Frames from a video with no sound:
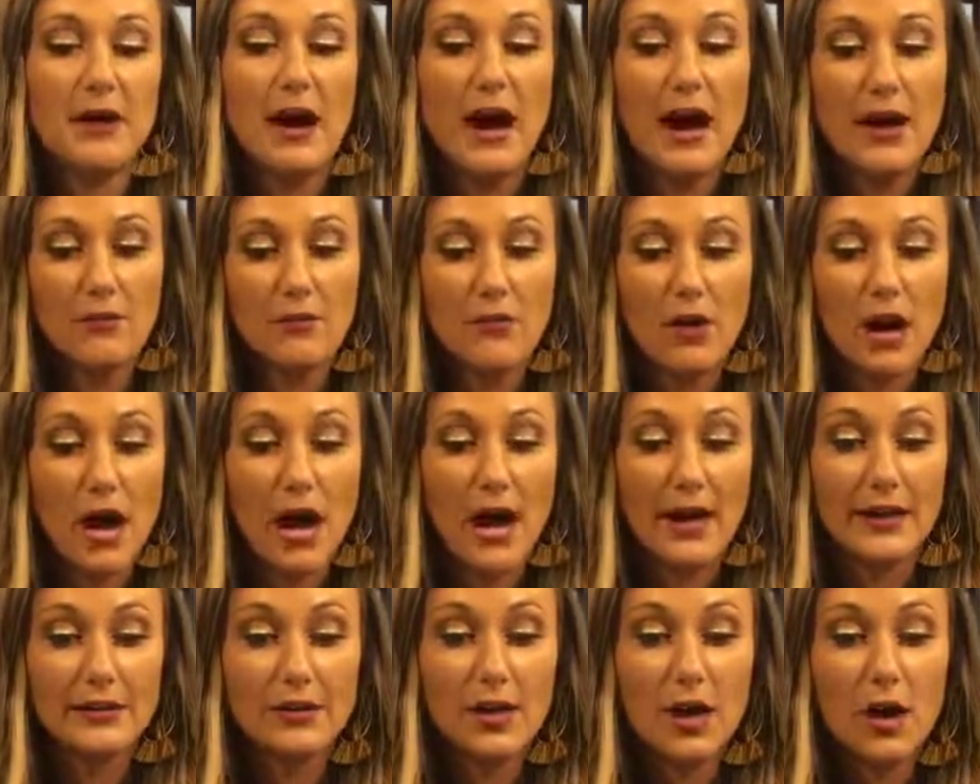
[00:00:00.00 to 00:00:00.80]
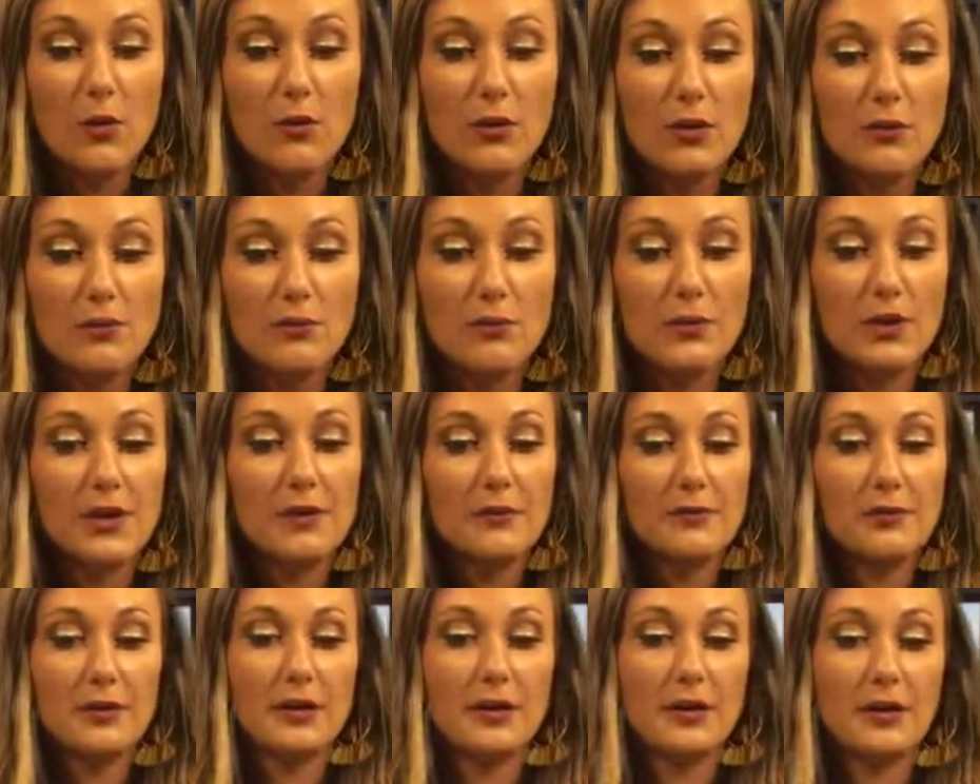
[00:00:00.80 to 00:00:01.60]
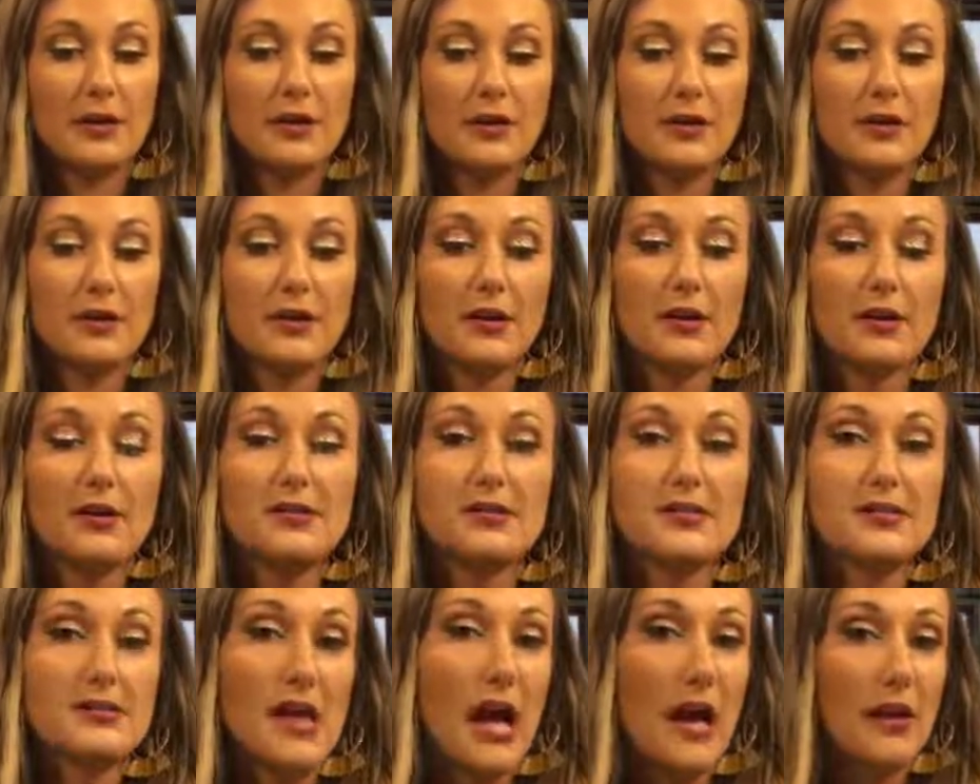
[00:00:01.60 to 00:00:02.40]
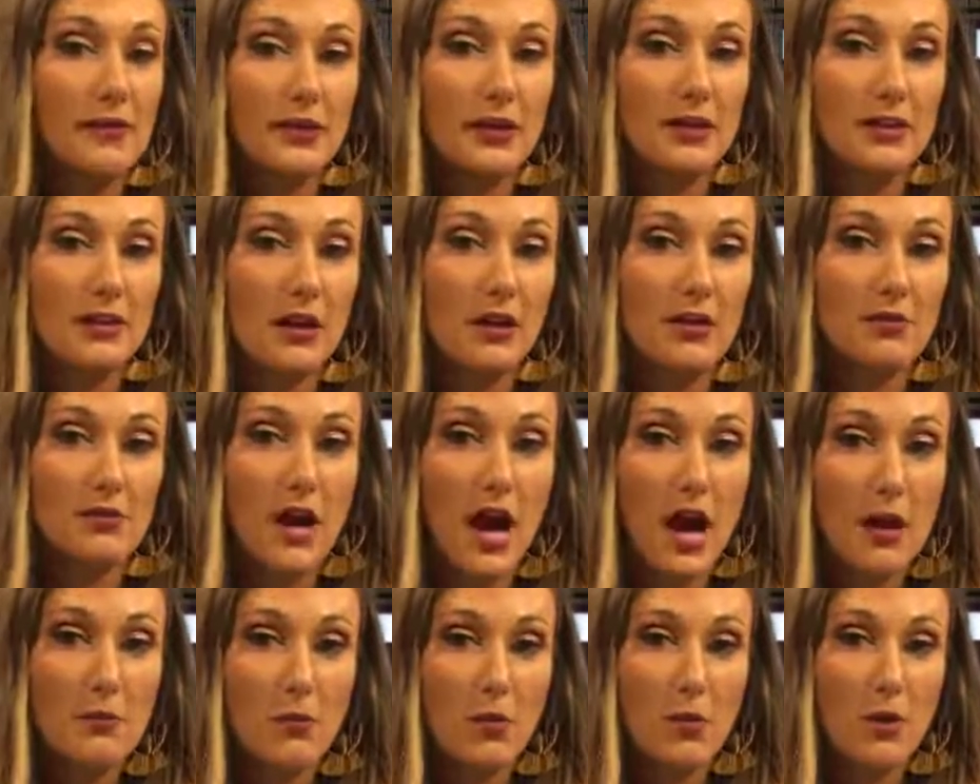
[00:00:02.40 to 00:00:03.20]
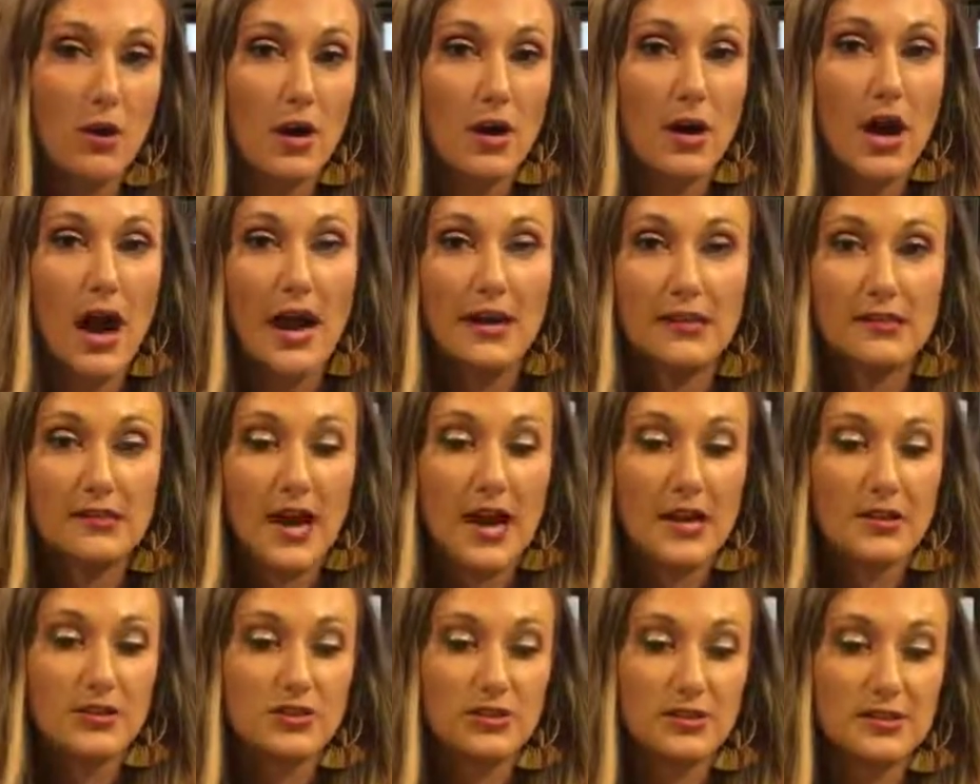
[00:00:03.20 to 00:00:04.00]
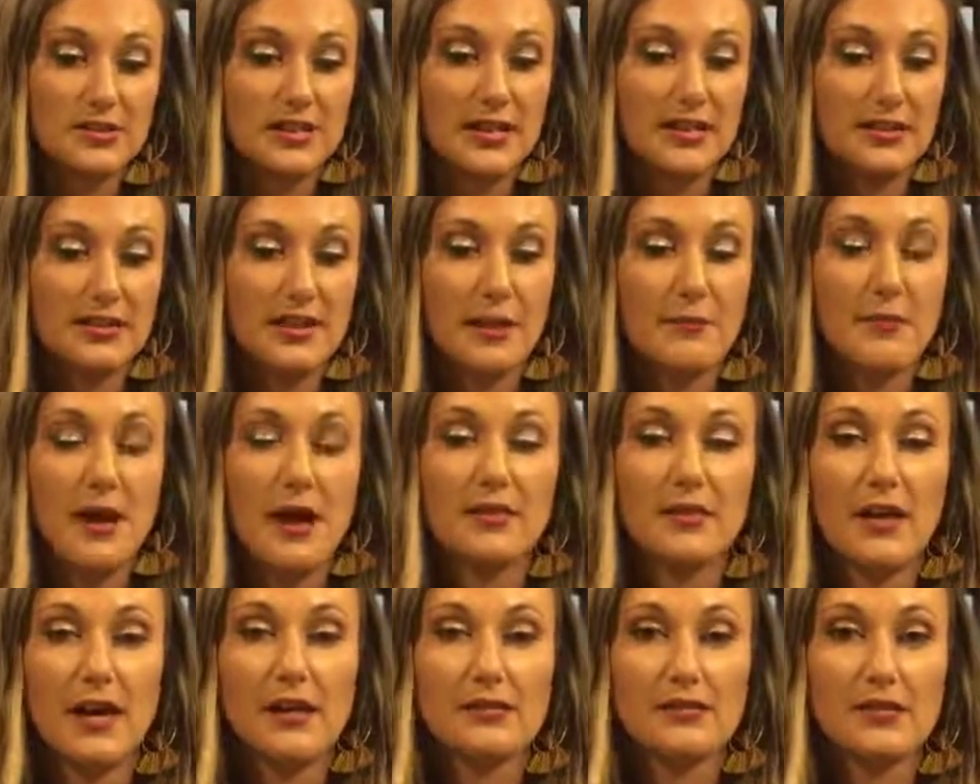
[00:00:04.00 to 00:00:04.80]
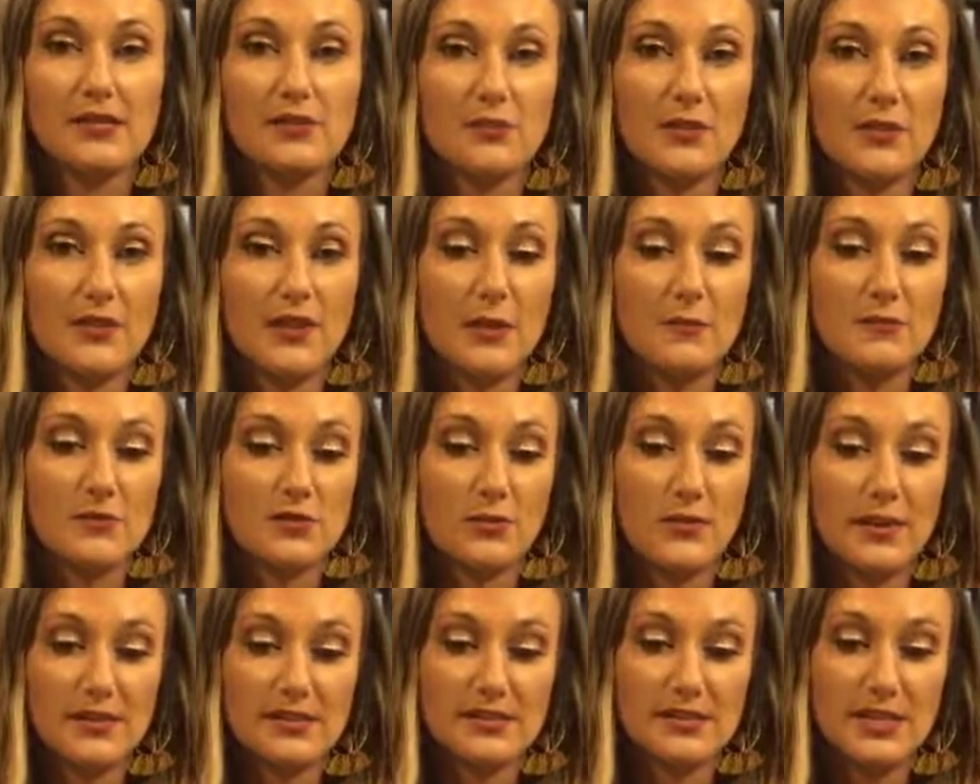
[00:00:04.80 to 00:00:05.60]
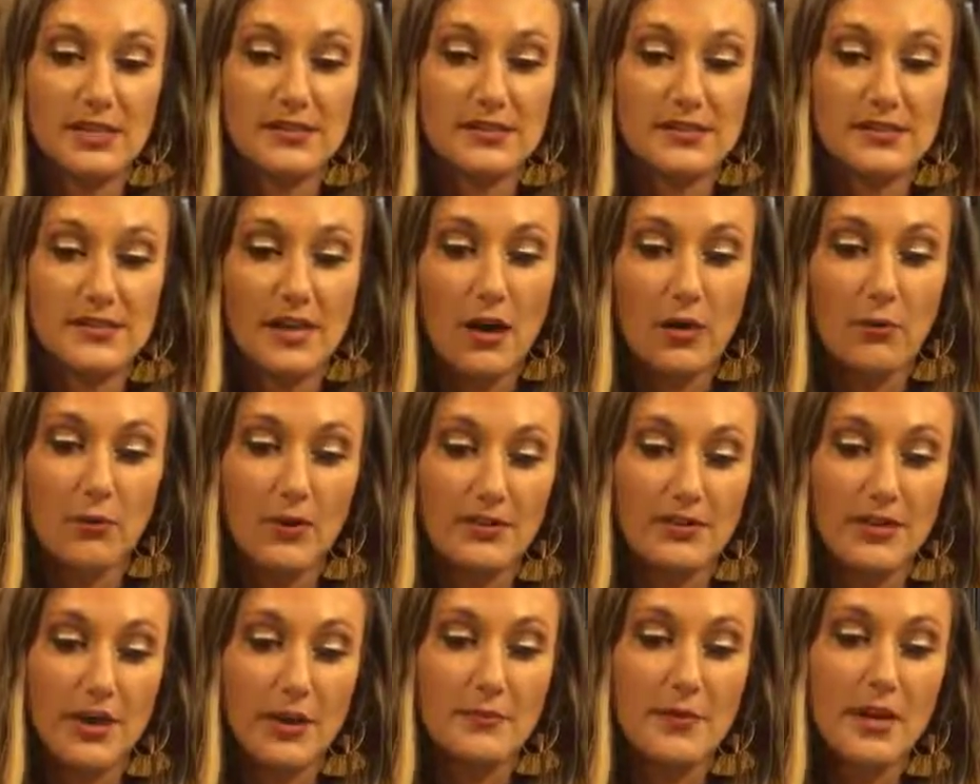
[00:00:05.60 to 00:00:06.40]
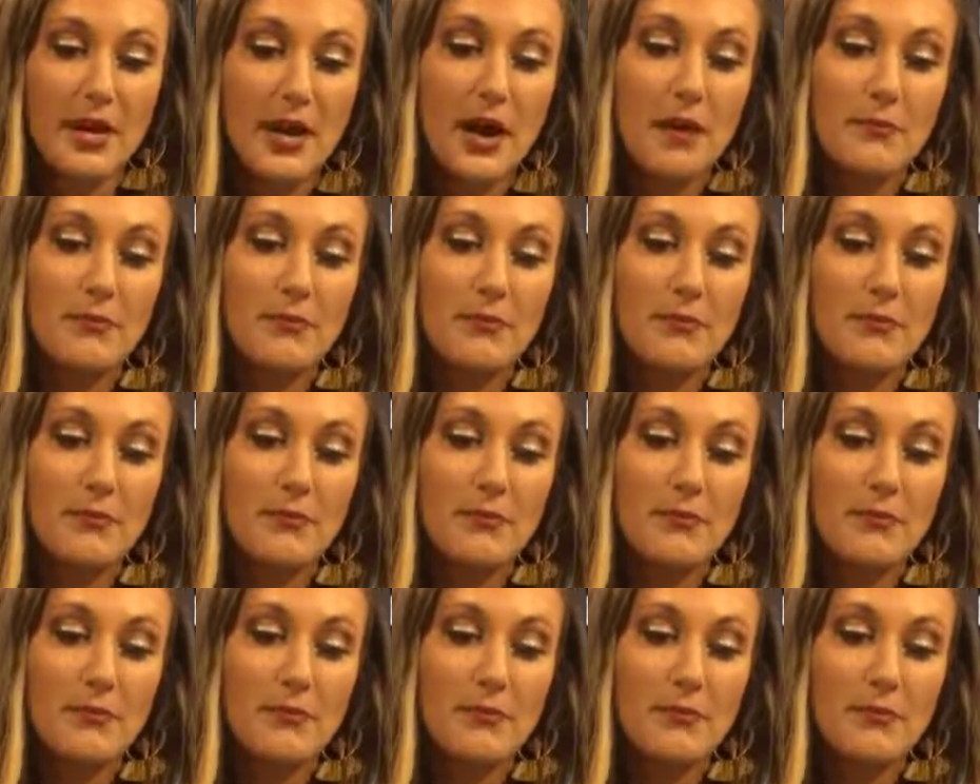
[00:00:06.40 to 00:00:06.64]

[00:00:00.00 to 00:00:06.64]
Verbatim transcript: I, I know when we were selling a lot more, I actually did get my license with him, so I did sell with him,